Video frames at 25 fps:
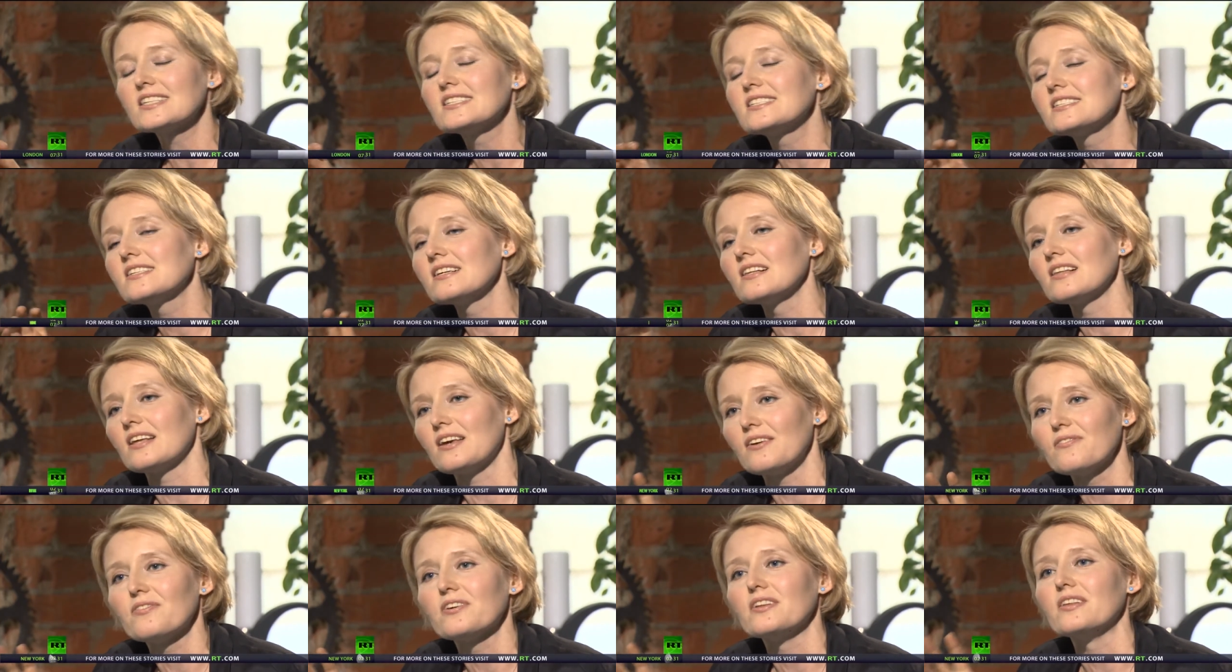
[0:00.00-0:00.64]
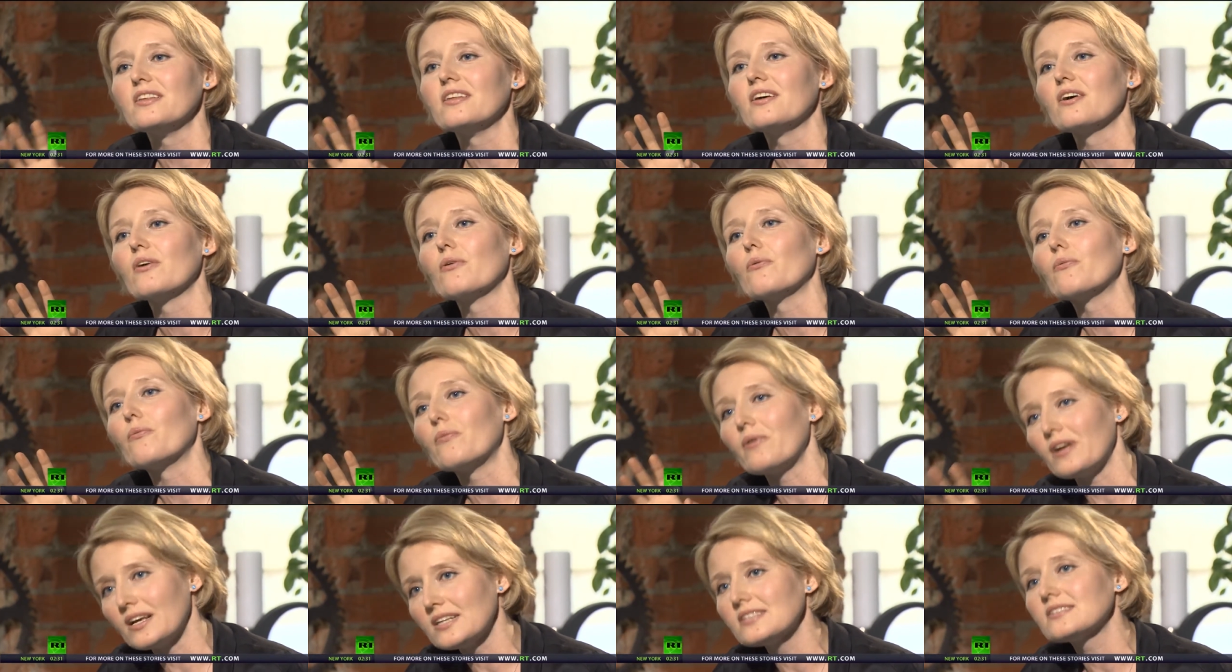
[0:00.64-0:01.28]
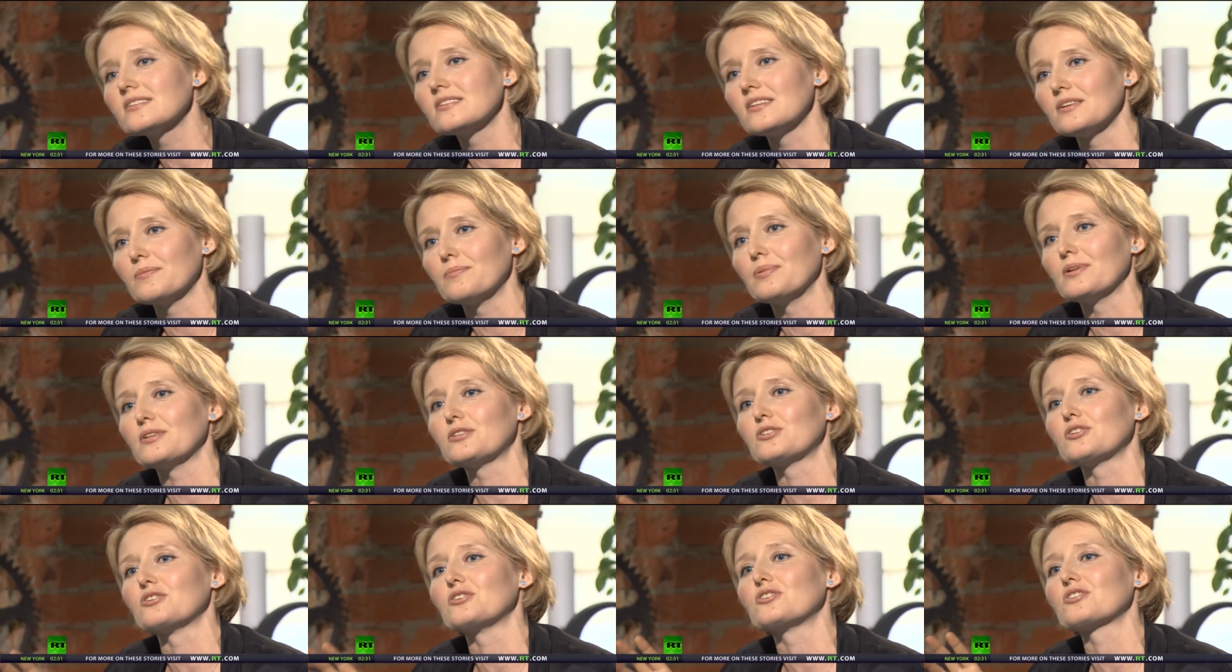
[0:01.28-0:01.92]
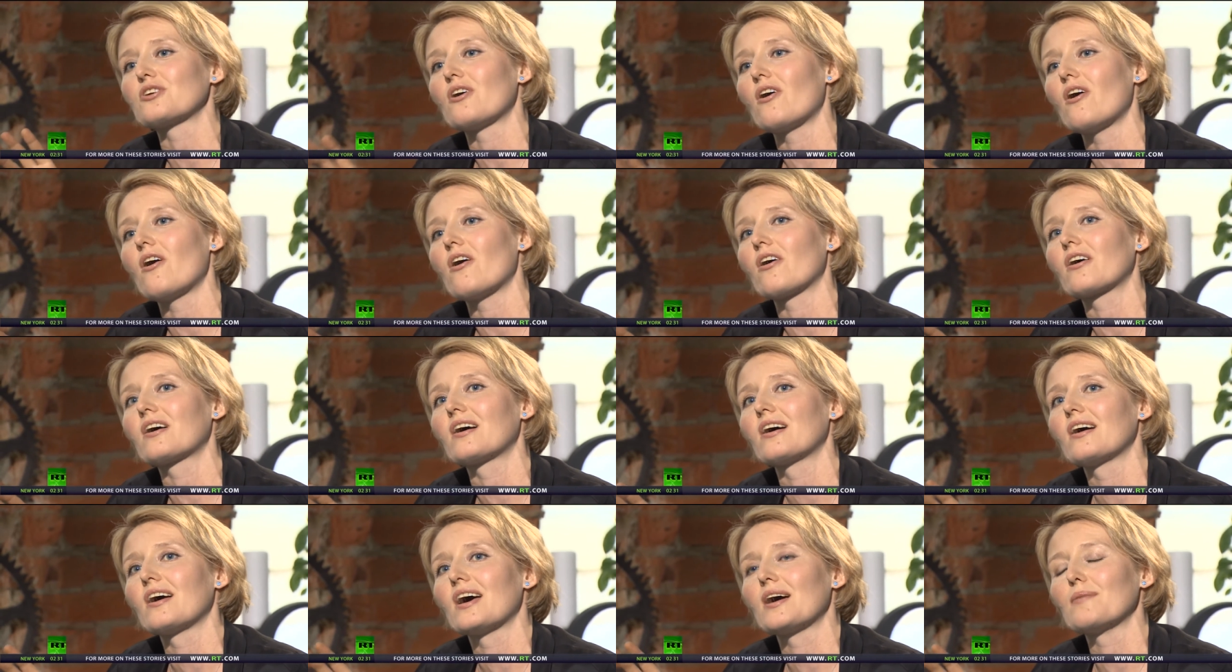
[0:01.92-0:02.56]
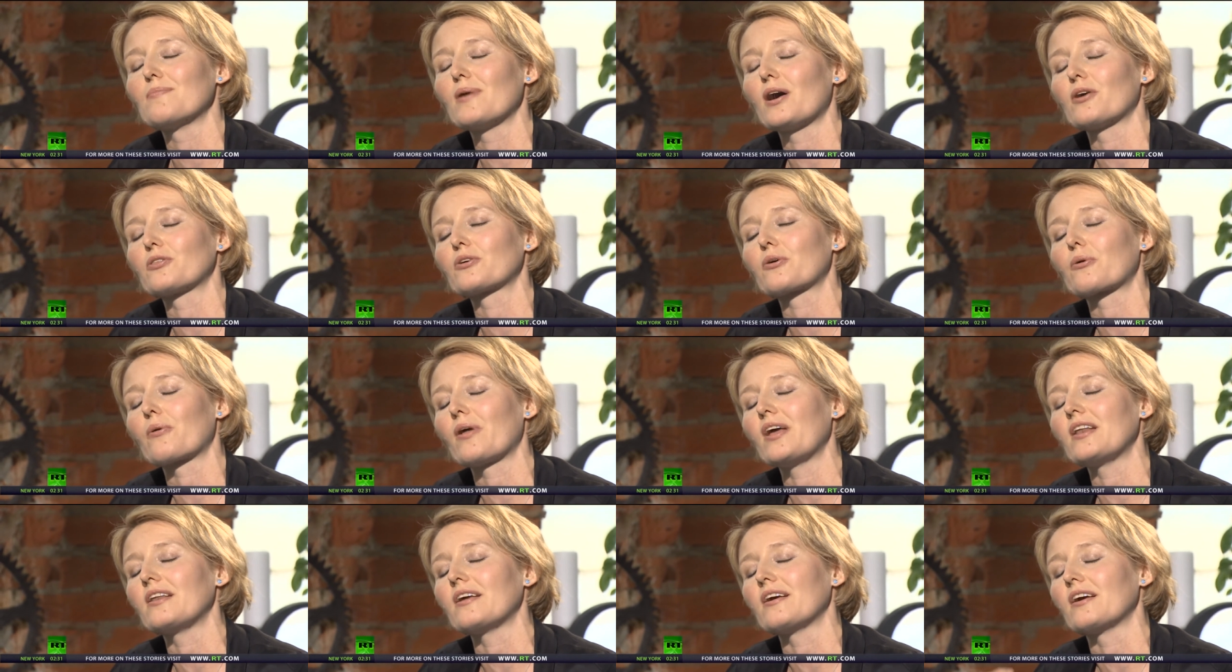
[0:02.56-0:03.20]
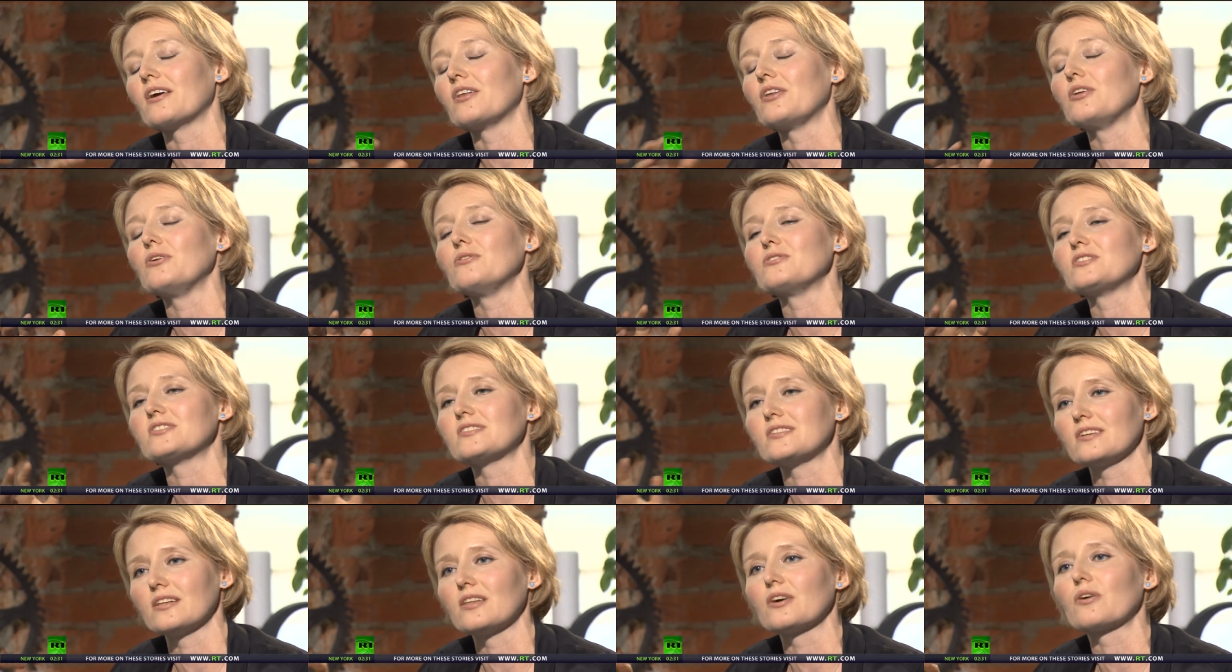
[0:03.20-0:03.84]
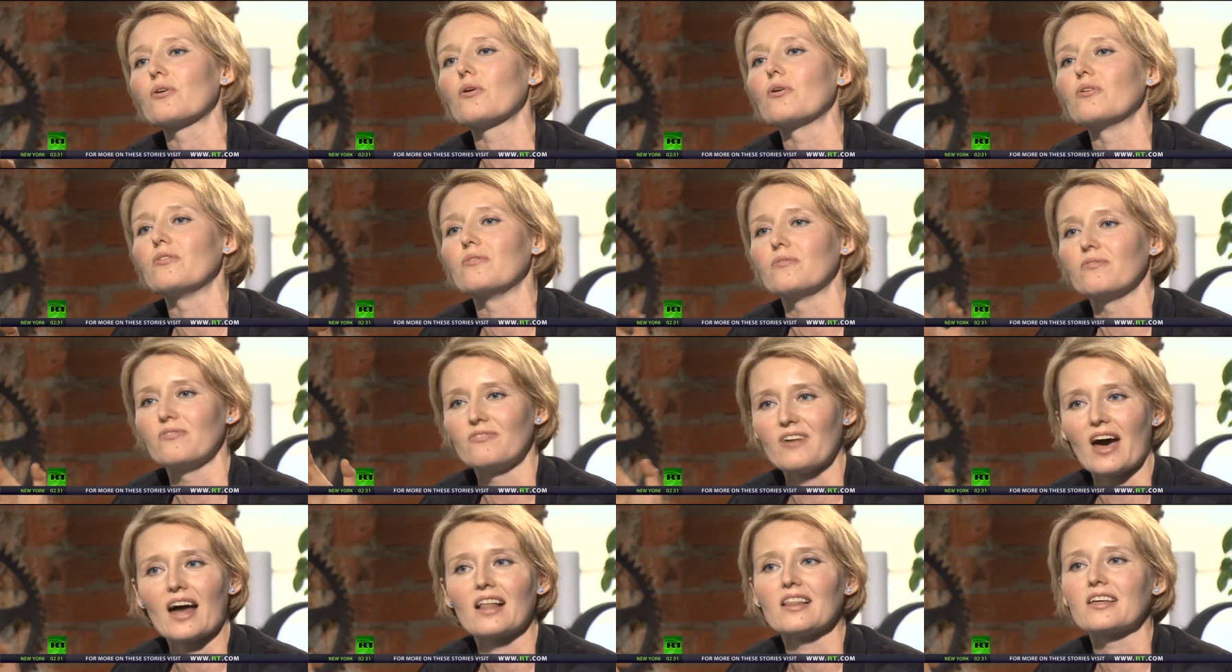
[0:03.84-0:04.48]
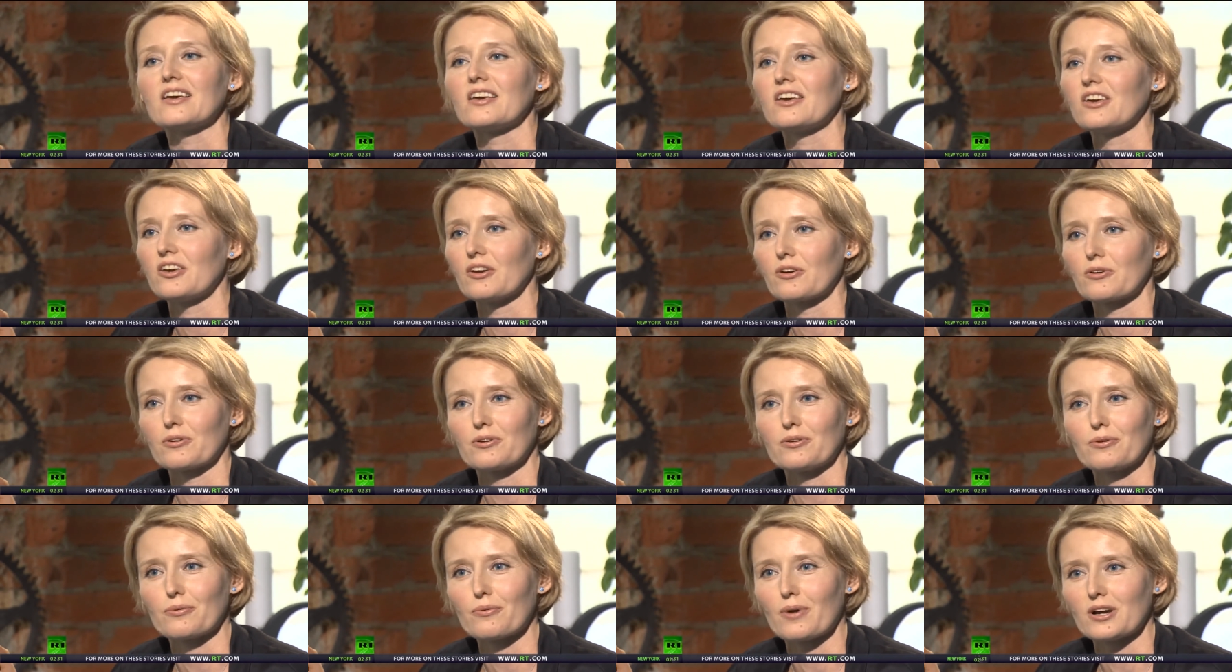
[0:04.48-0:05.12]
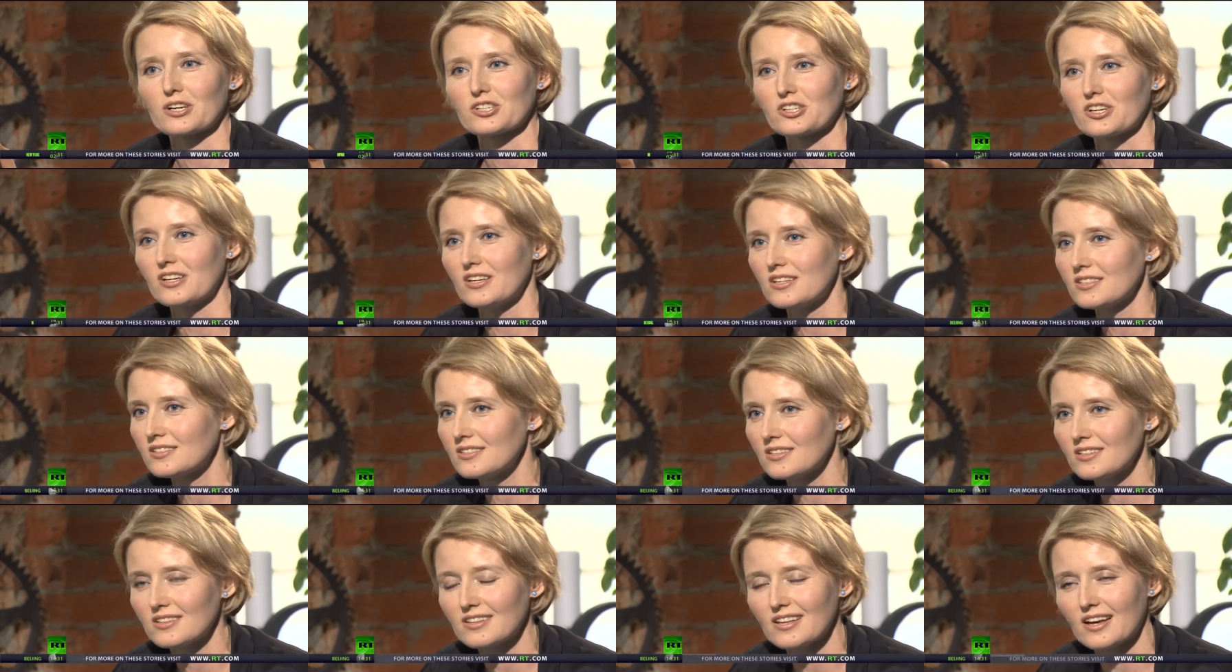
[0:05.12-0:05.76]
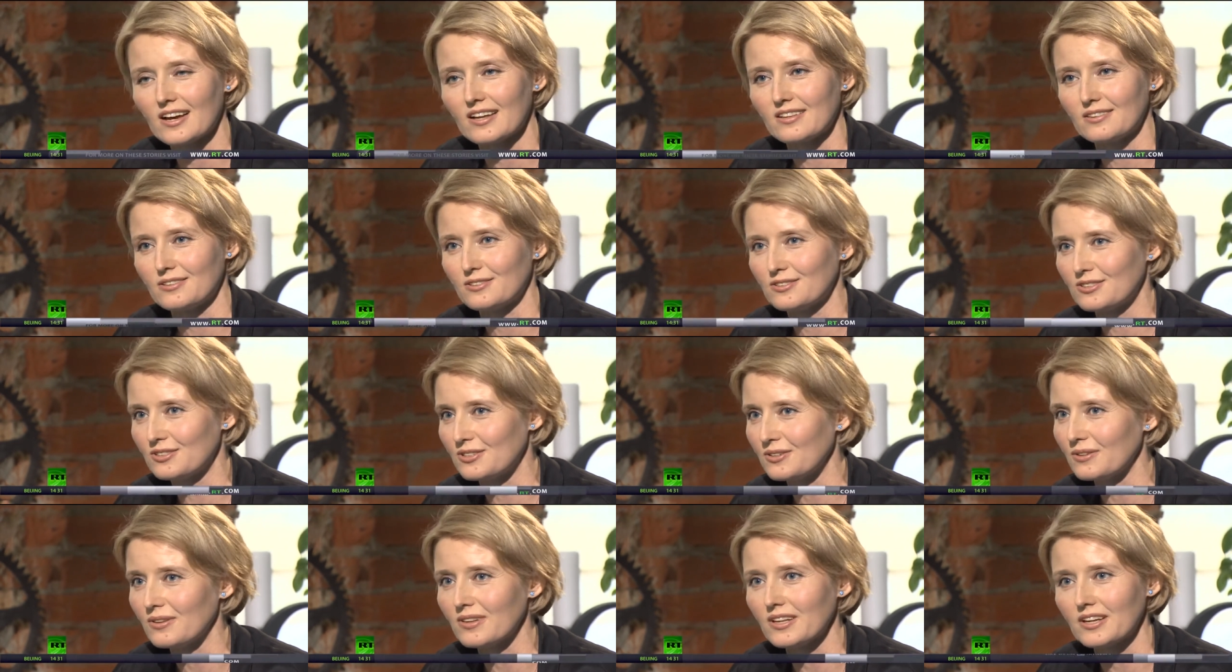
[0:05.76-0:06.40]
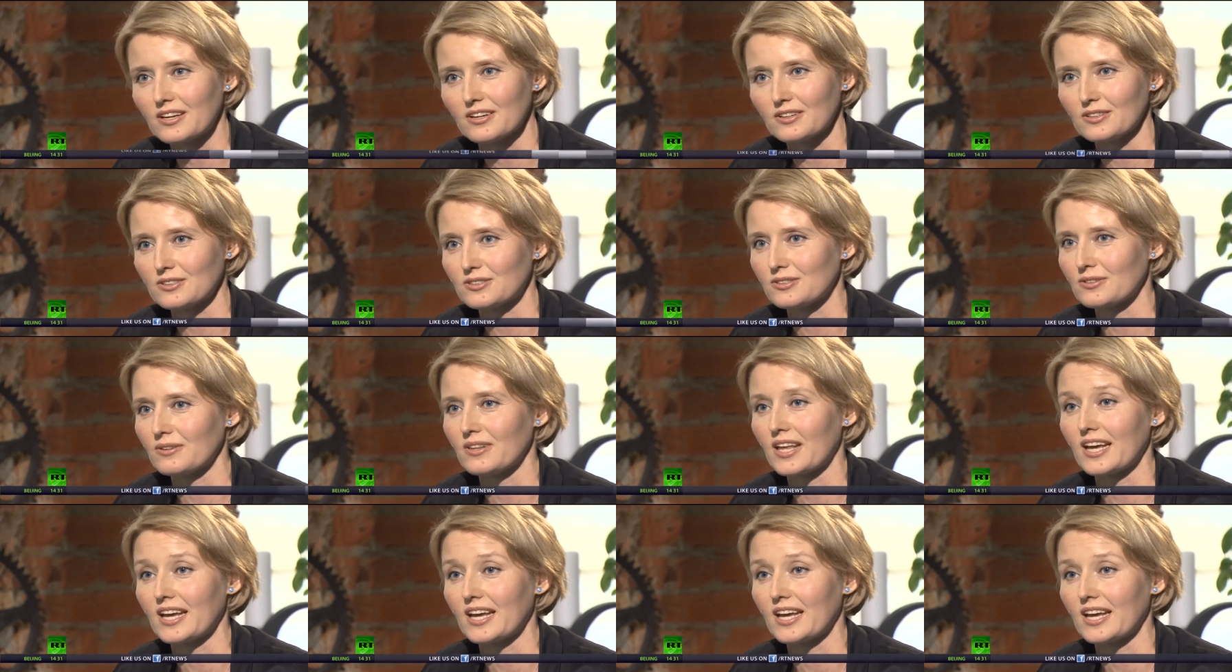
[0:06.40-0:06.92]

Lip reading: it's still even reasonable to talk about creating a new Silicon Valley here in Russia? Isn't that too little too